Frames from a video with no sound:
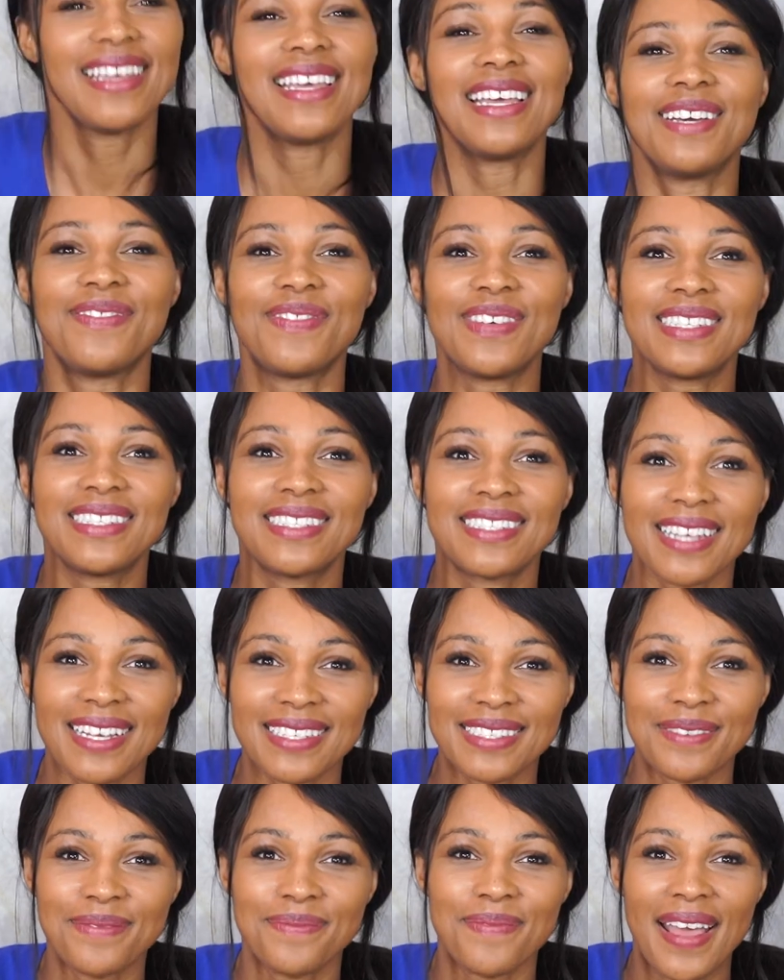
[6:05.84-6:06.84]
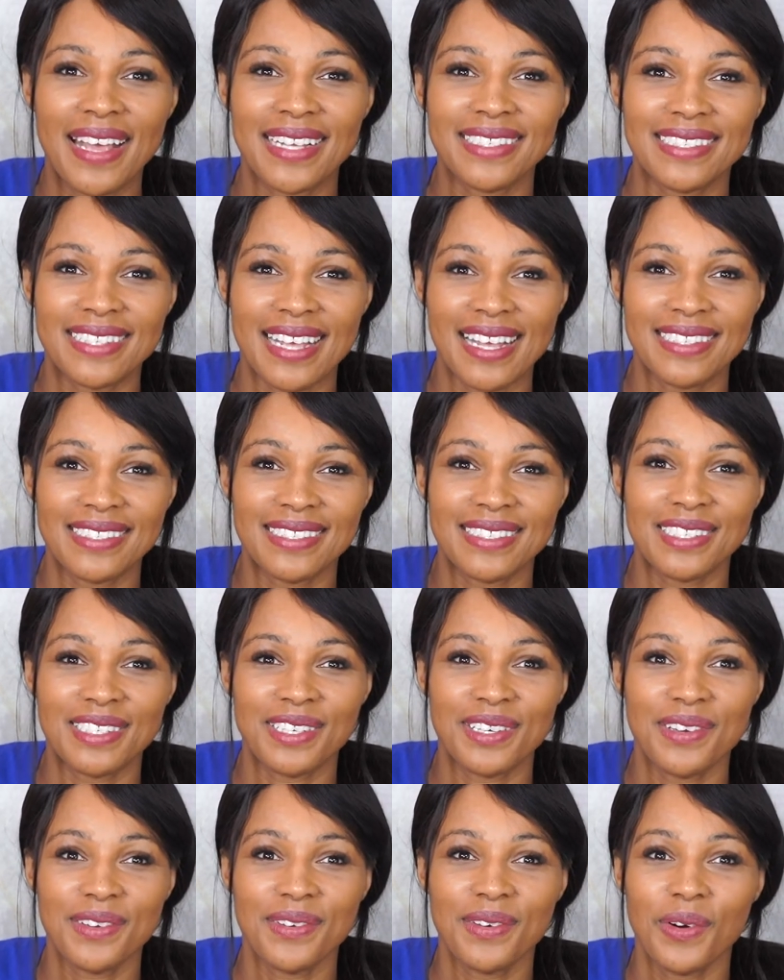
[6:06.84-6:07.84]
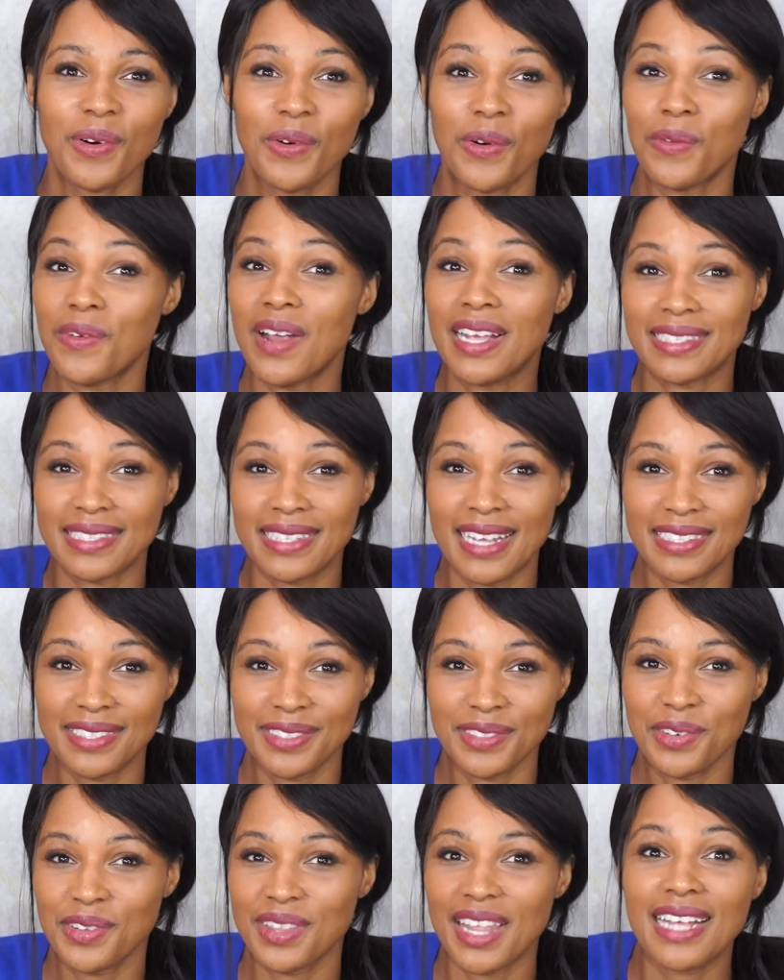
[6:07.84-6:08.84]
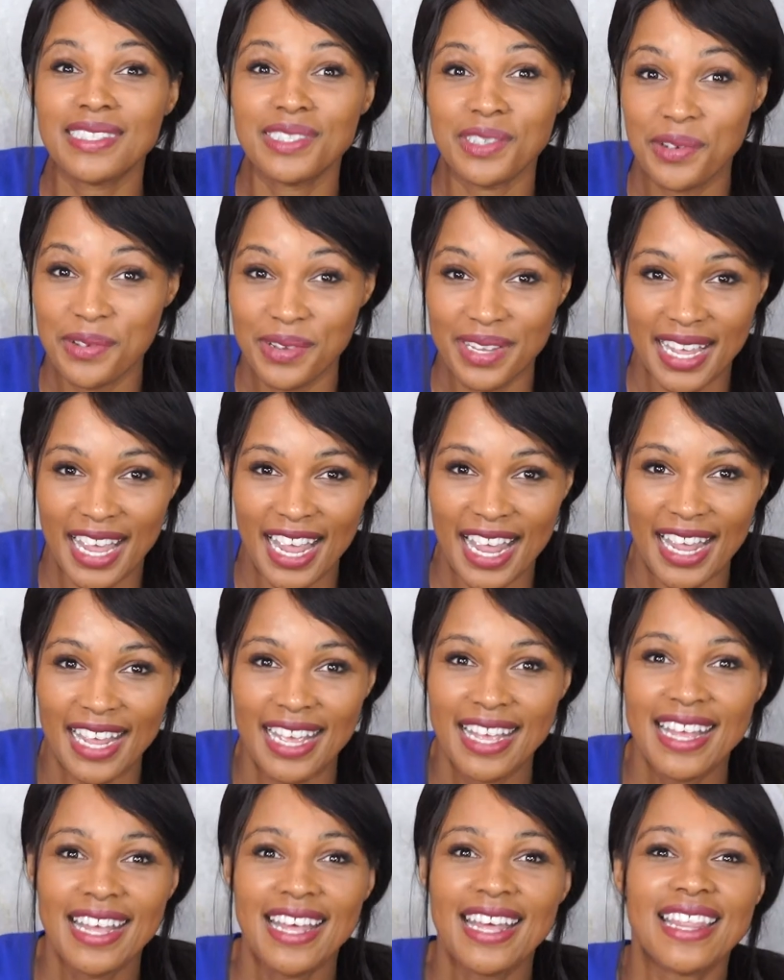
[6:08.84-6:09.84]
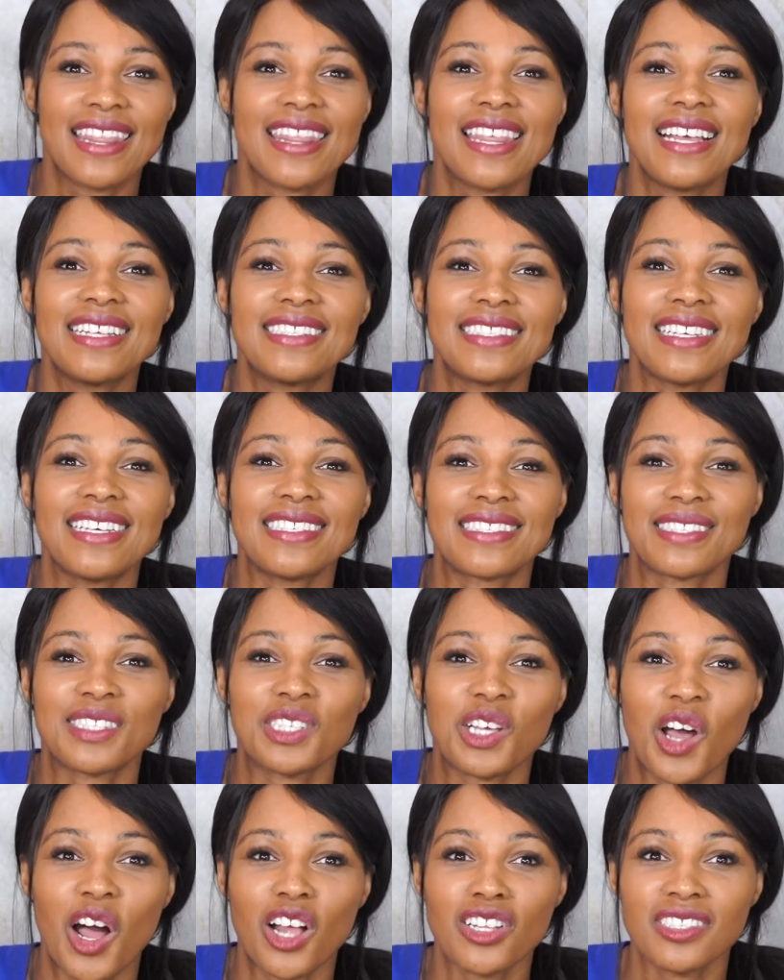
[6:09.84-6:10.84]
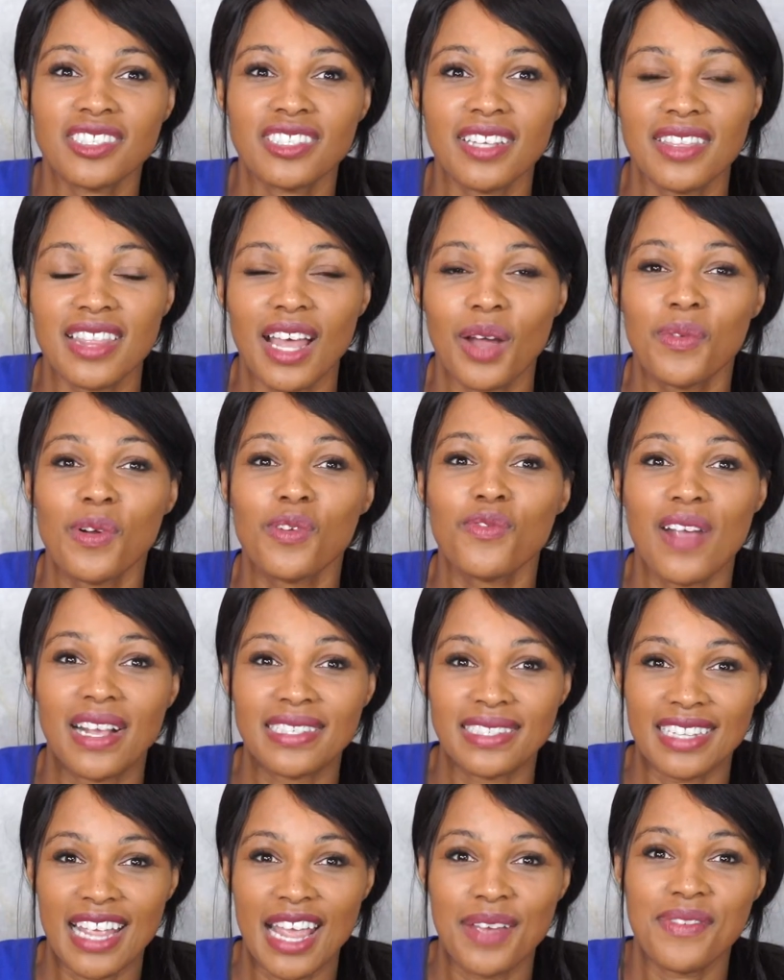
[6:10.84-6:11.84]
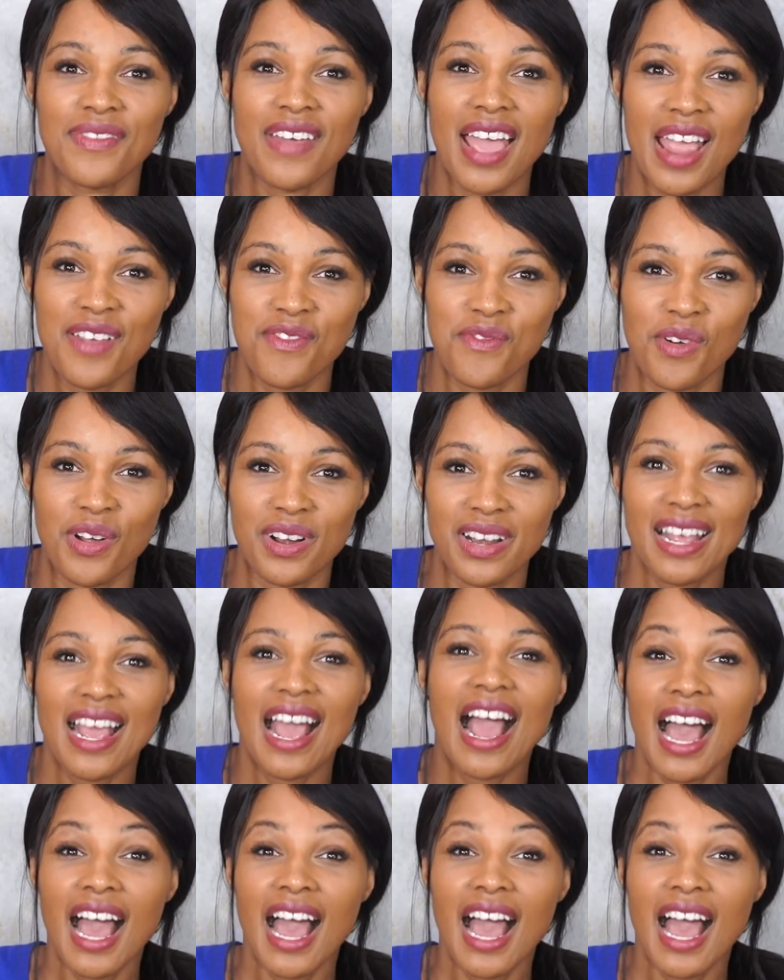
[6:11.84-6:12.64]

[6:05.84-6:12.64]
If it doesn't make sense to you or resonate at all, that's okay. This isn't a concept that will resonate with everyone.